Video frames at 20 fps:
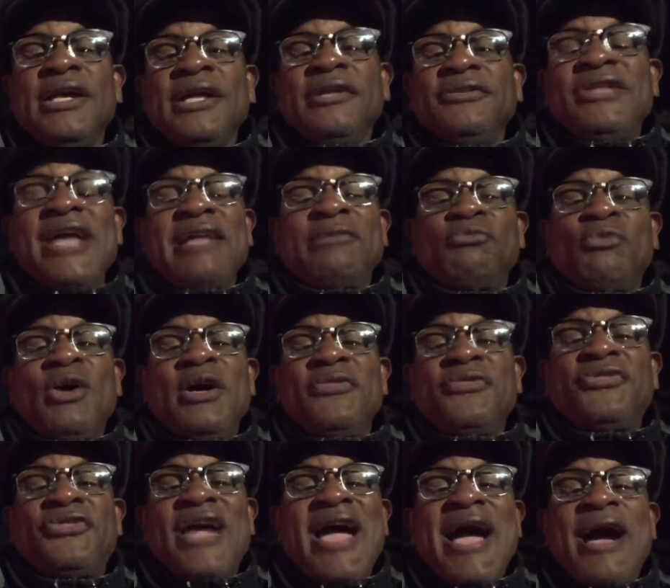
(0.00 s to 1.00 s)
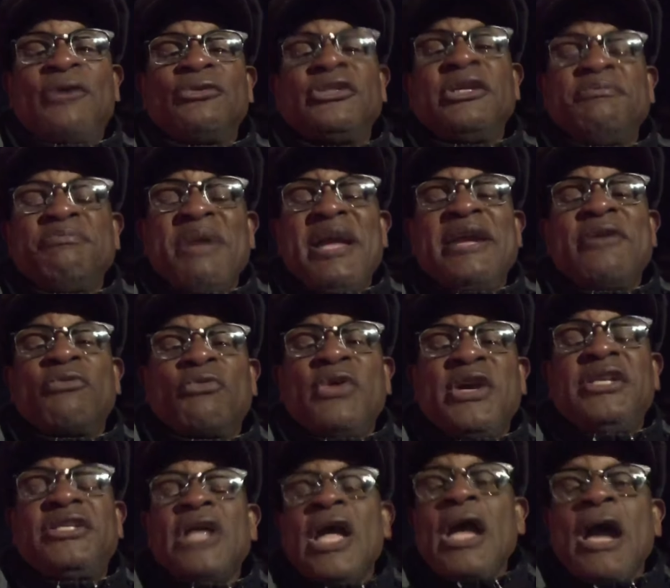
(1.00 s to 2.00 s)
That 1,000 may
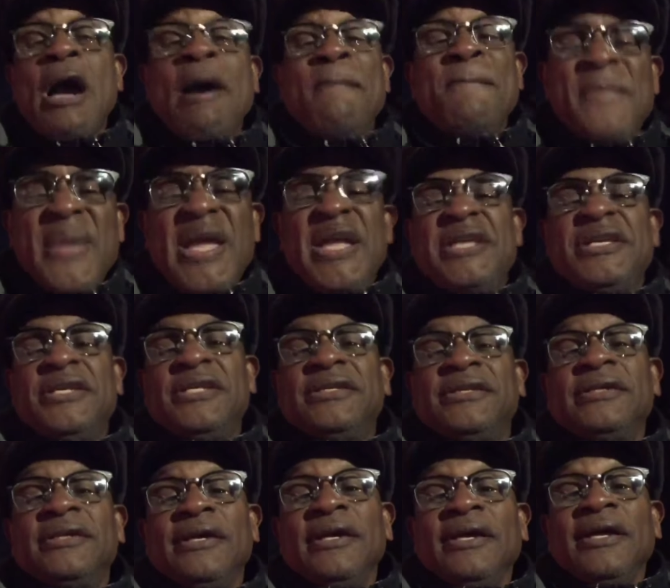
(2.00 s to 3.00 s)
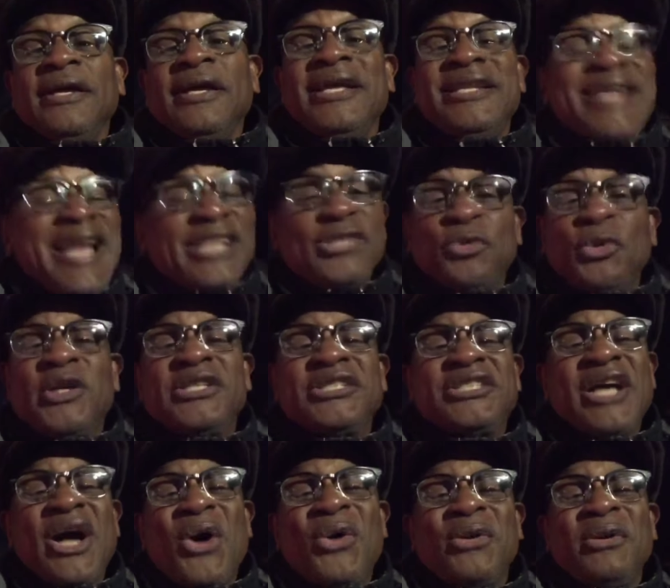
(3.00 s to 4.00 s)
reach a million. And that's what
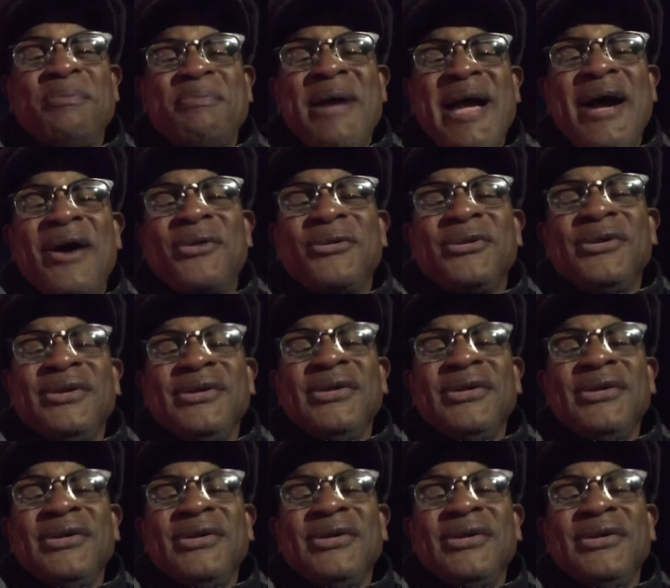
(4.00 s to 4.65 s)
it's all about.